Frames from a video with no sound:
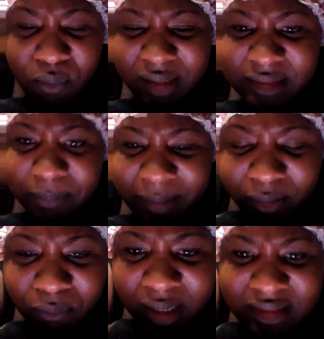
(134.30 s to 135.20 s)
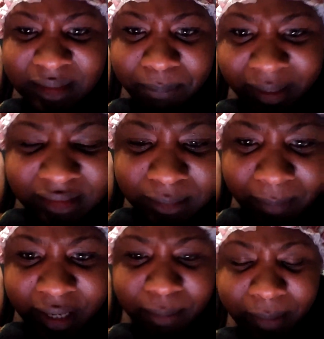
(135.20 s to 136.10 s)
What does it mean to
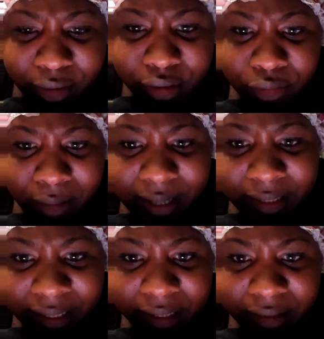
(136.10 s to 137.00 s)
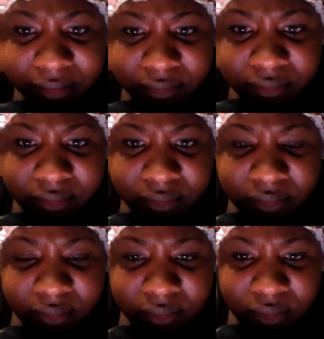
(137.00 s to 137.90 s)
make America great again?
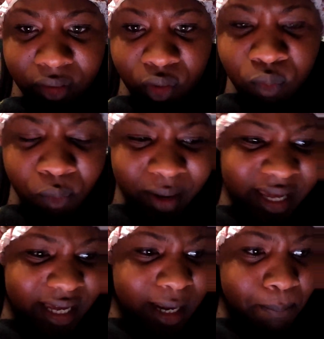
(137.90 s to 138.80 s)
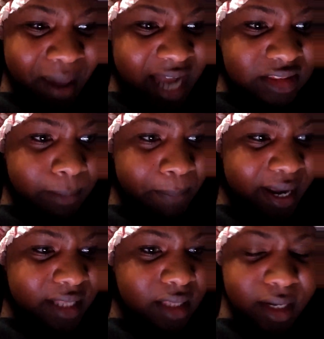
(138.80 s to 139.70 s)
When we can get back to
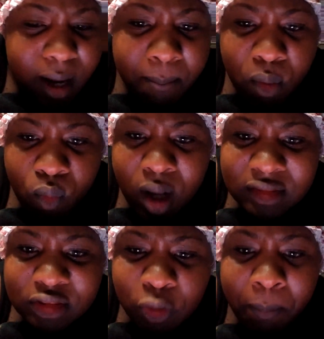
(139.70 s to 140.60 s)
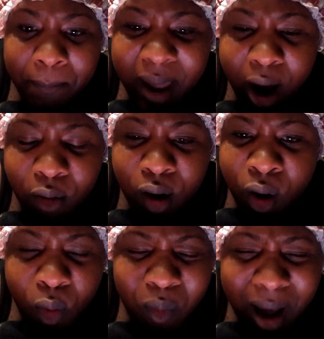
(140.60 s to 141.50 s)
being the number one superpower,
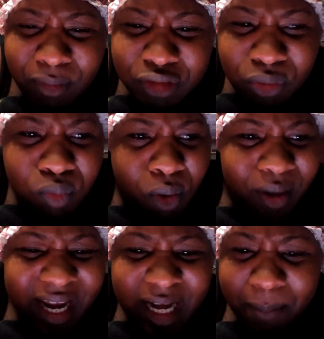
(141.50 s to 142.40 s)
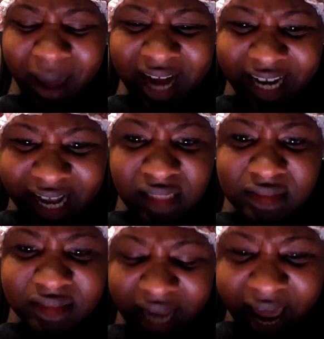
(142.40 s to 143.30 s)
why would you want anybody
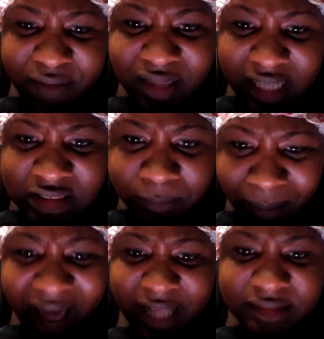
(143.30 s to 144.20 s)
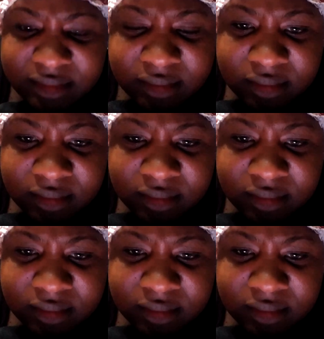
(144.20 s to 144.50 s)
else to have that spot?